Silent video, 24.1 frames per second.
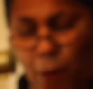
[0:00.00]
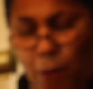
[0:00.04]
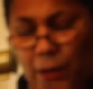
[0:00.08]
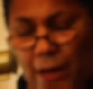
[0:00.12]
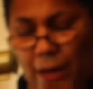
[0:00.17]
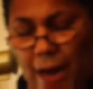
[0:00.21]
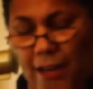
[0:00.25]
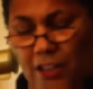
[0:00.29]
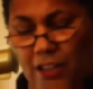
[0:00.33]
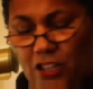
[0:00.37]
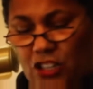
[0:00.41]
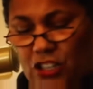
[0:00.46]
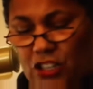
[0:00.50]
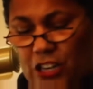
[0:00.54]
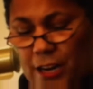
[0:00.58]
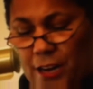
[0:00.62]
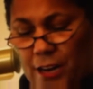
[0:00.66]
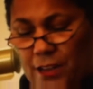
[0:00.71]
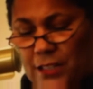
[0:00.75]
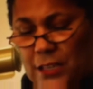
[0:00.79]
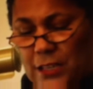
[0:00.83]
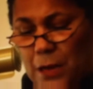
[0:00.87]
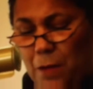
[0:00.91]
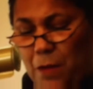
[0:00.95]
I'd like to
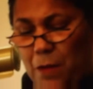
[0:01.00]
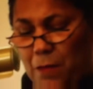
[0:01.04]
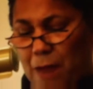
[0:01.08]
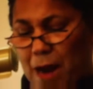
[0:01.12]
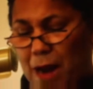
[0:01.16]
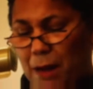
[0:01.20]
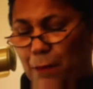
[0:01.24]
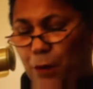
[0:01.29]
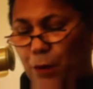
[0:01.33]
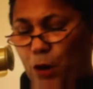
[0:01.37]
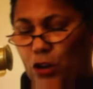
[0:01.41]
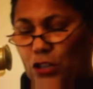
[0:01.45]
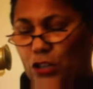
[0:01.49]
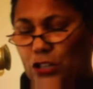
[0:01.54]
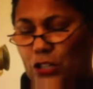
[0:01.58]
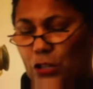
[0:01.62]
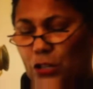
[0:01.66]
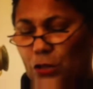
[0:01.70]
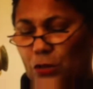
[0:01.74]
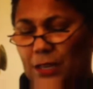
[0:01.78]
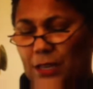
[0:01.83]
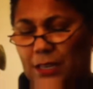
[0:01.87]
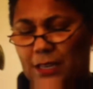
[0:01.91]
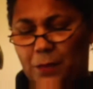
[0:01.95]
share some of my
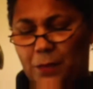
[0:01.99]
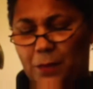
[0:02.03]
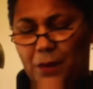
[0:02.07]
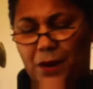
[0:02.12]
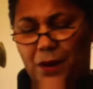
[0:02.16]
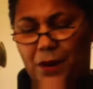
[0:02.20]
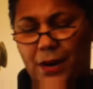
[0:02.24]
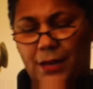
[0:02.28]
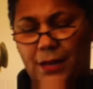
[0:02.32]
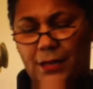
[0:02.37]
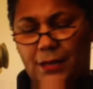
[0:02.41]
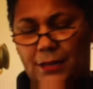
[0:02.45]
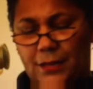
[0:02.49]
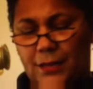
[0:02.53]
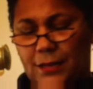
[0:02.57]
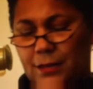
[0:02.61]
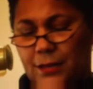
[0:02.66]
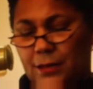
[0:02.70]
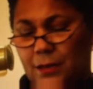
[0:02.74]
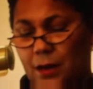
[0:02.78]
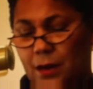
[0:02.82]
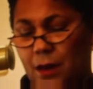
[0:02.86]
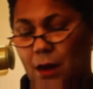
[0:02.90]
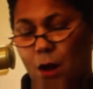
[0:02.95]
personal
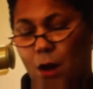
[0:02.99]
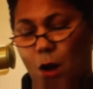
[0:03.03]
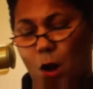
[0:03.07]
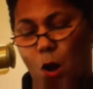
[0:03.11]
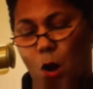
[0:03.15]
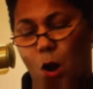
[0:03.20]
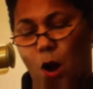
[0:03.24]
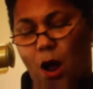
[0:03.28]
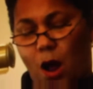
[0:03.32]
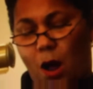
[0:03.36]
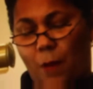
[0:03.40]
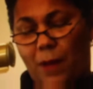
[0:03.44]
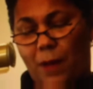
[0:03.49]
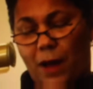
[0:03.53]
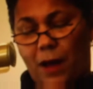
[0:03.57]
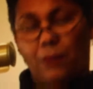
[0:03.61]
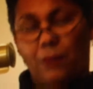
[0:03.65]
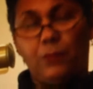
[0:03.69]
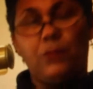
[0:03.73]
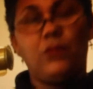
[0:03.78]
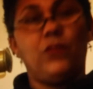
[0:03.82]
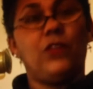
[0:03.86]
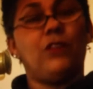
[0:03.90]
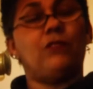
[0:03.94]
experiences
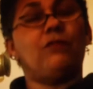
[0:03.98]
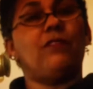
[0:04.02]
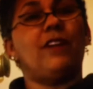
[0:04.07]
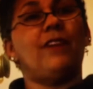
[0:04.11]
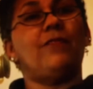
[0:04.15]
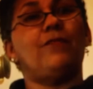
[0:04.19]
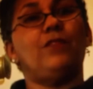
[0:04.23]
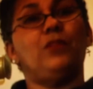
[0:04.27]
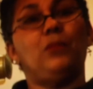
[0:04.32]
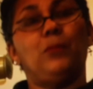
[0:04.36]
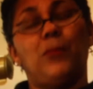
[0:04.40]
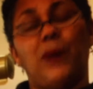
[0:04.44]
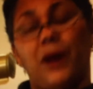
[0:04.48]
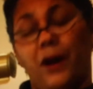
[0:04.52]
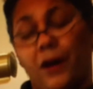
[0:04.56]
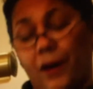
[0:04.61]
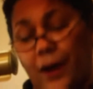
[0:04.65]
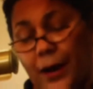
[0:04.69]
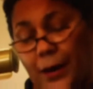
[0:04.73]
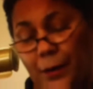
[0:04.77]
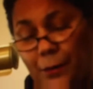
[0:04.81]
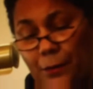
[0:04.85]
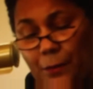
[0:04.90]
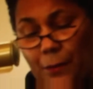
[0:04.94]
about the Reverend
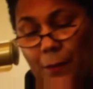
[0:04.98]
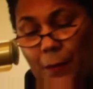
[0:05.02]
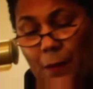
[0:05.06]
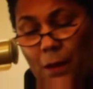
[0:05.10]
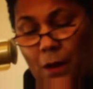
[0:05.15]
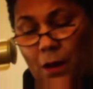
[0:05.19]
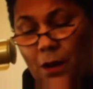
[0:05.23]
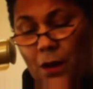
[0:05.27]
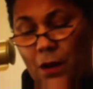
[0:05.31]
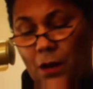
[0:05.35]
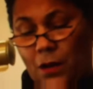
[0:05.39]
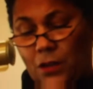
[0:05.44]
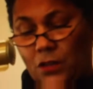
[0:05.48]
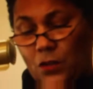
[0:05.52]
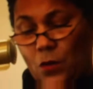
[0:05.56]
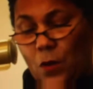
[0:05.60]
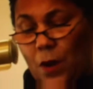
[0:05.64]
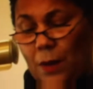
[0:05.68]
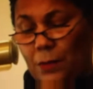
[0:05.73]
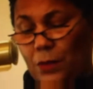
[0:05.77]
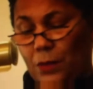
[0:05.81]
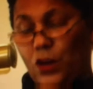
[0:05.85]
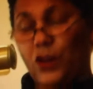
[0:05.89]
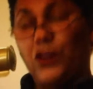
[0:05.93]
Murray.
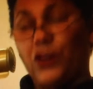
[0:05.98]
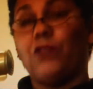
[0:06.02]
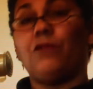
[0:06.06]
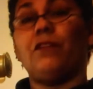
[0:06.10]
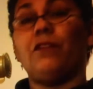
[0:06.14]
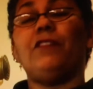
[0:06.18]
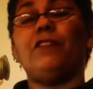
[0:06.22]
So I'm going to